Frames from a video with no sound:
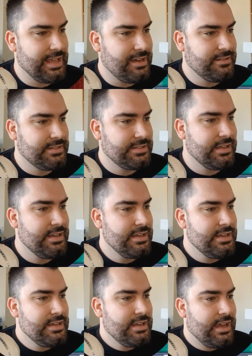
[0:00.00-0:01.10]
house.
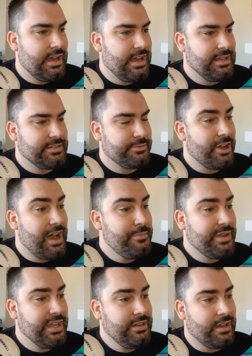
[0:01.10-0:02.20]
So we got
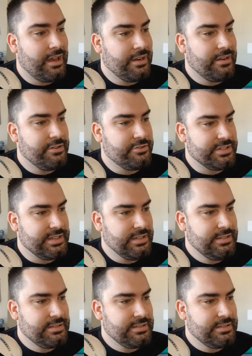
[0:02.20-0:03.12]
Armageddon Knight, interesting.